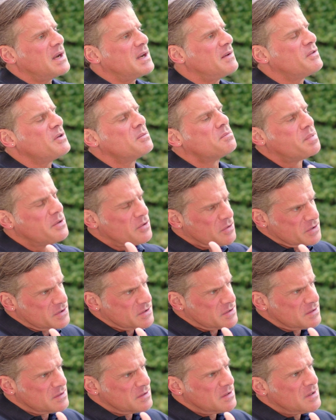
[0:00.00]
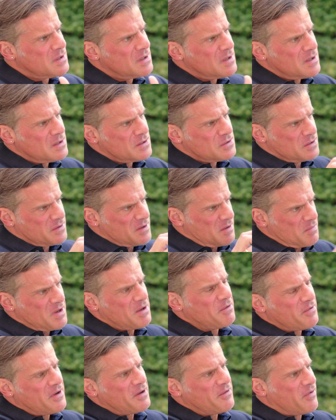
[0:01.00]
and if you booze so the
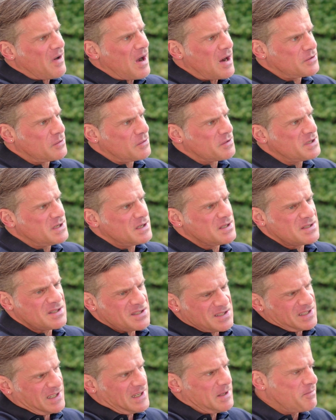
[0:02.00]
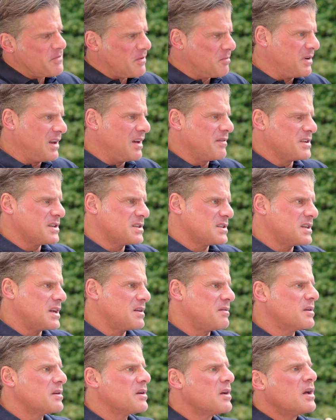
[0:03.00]
main fame factors is sleep from 11 to
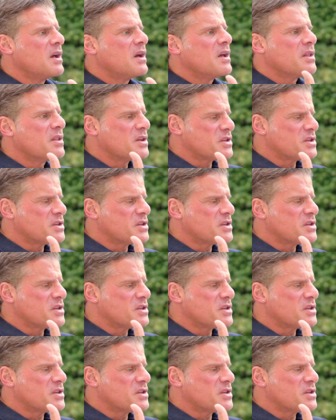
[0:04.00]
7, yeah.